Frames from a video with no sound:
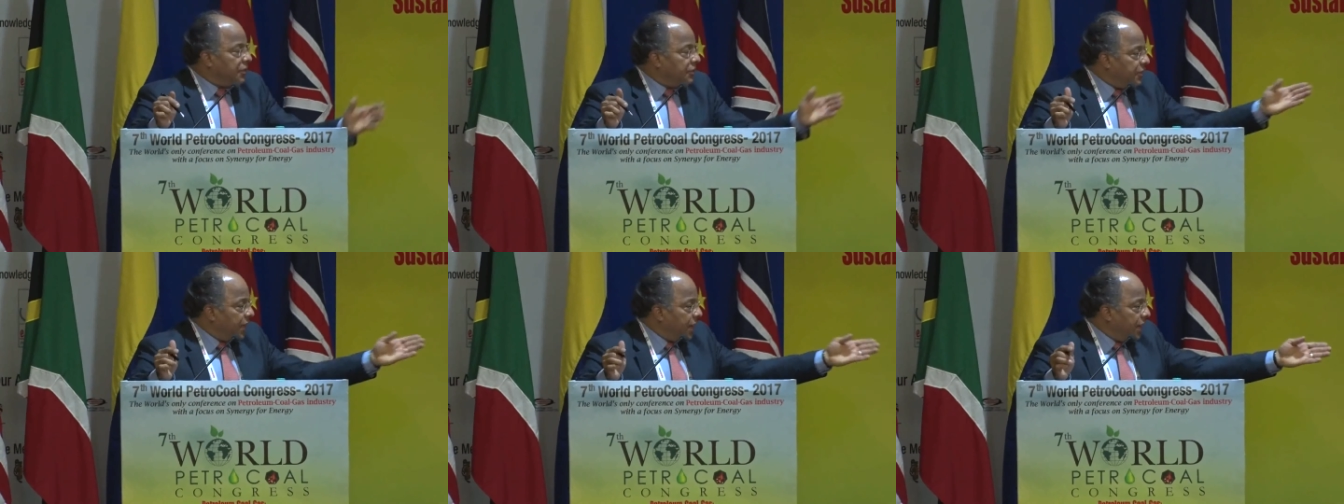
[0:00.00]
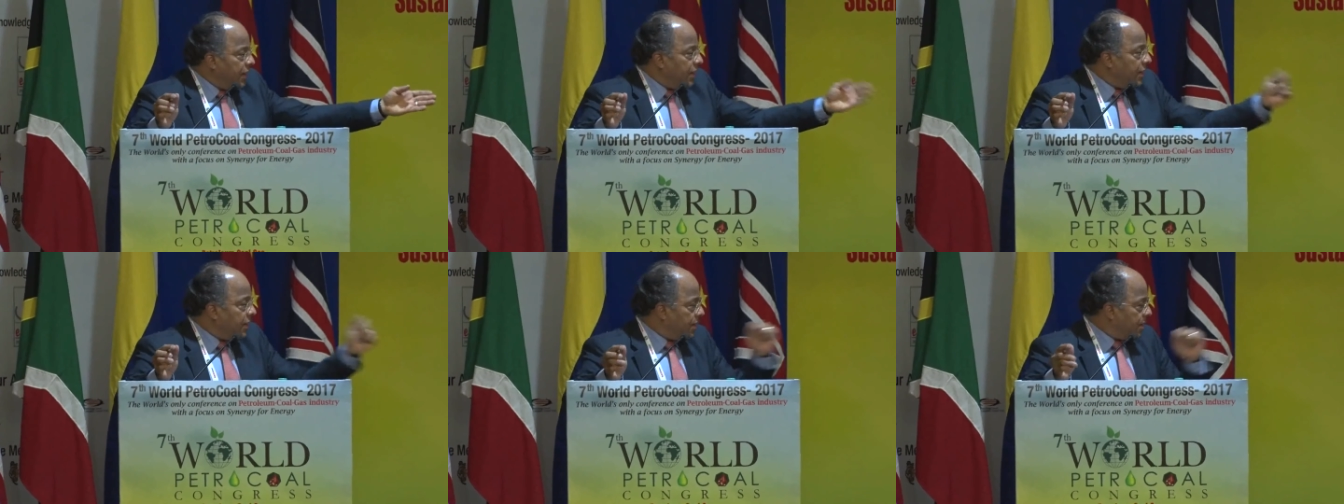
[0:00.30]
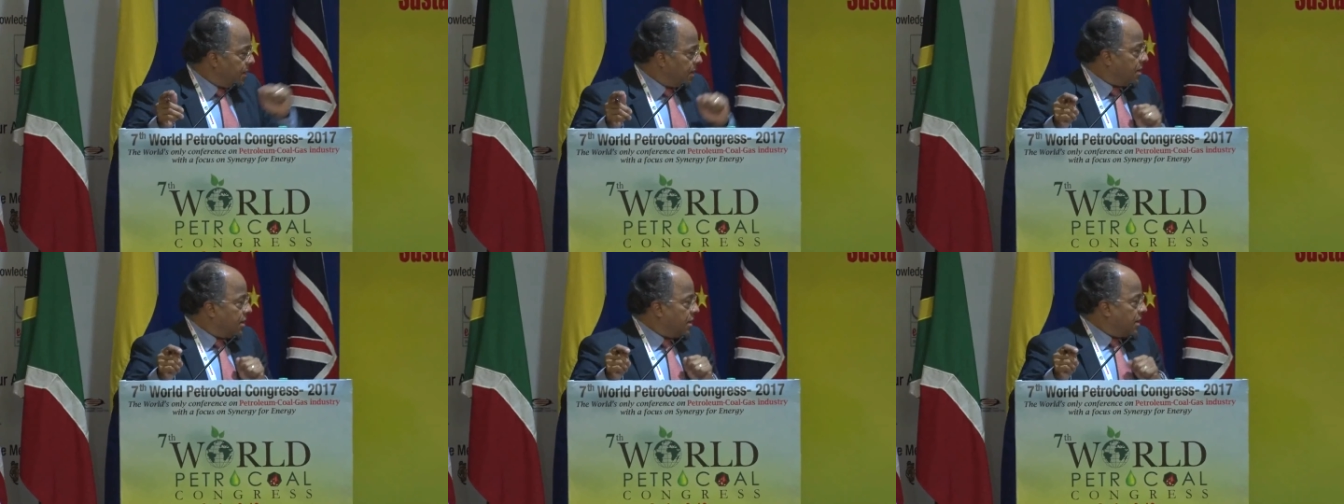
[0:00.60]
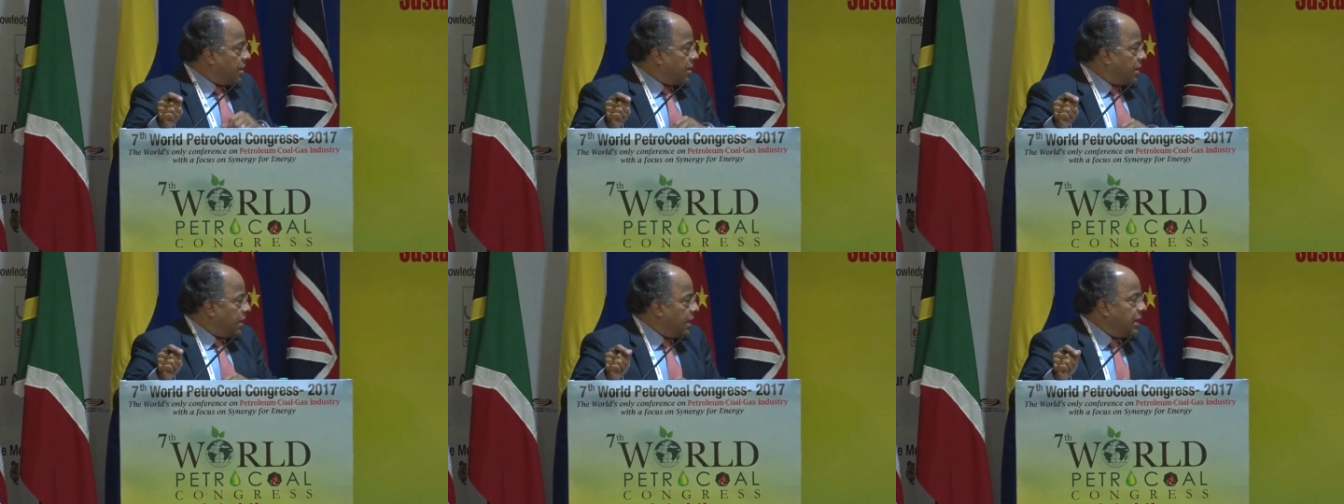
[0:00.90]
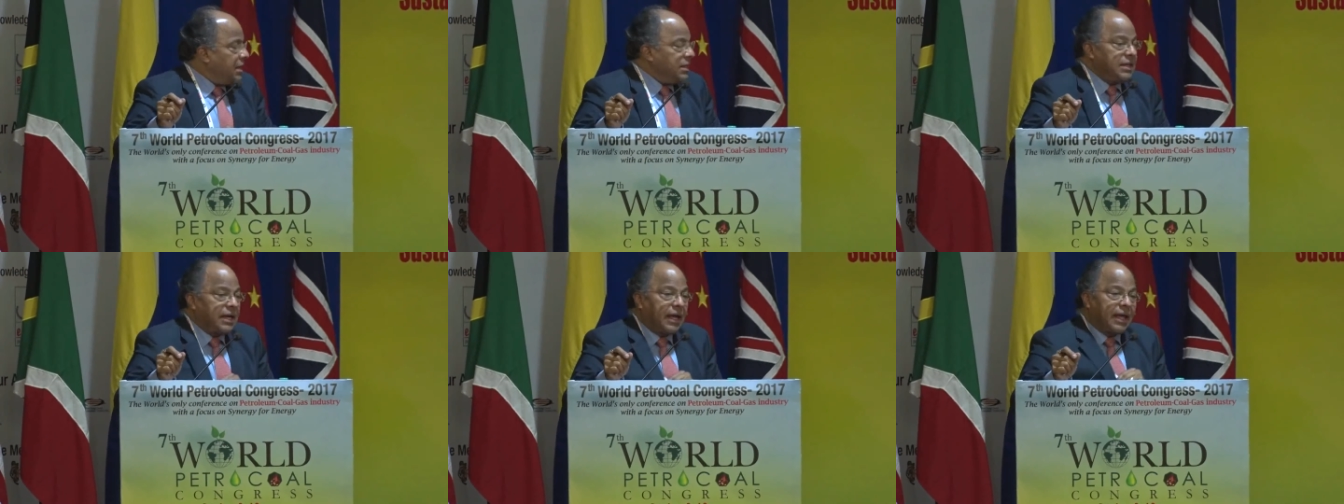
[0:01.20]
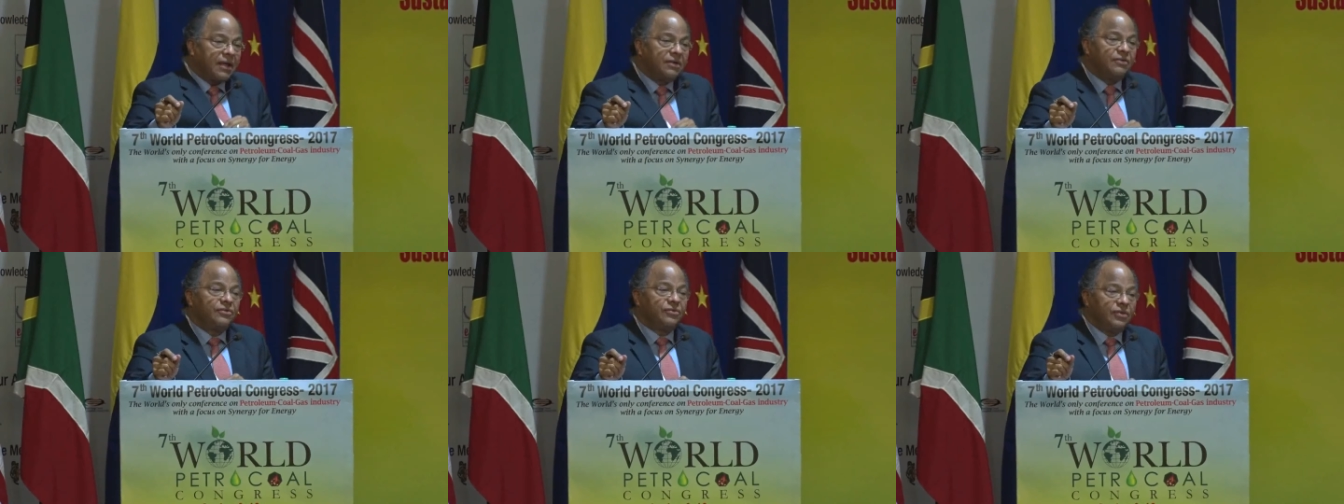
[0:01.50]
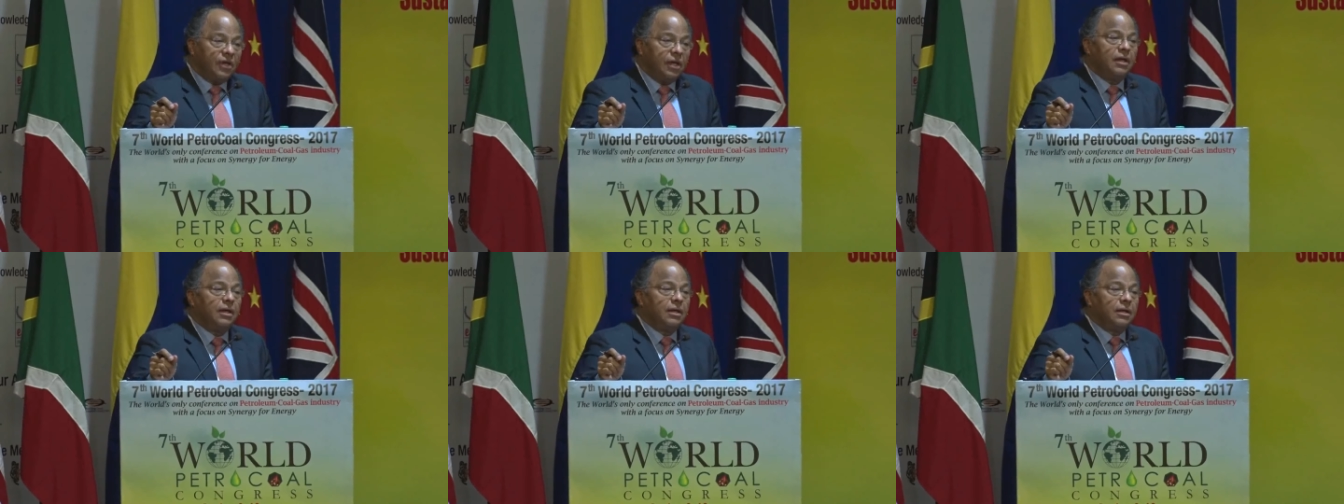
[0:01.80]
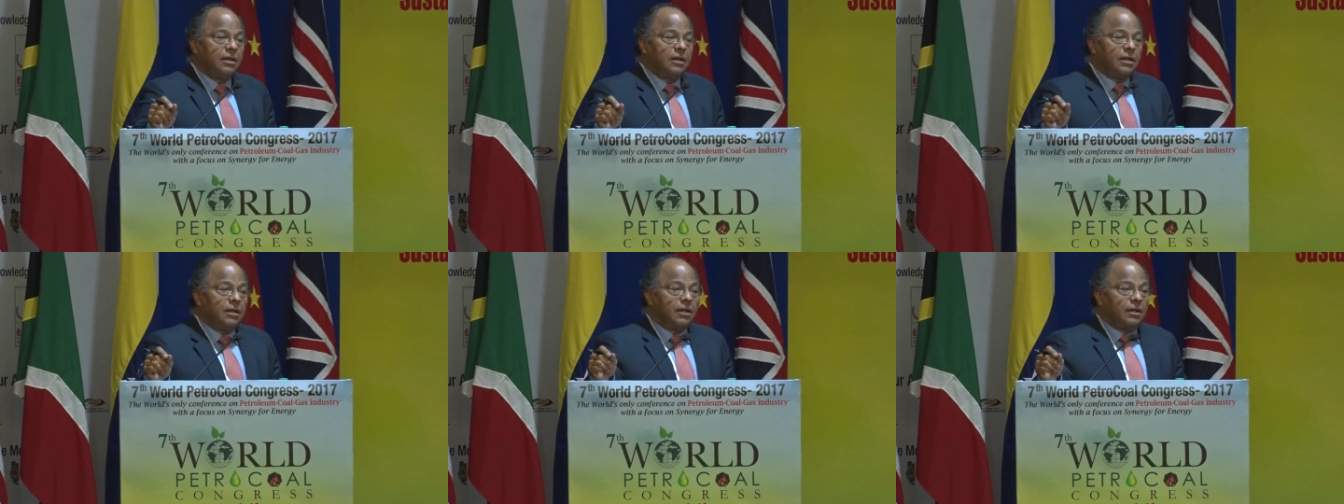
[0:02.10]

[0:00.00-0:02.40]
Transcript: then India can see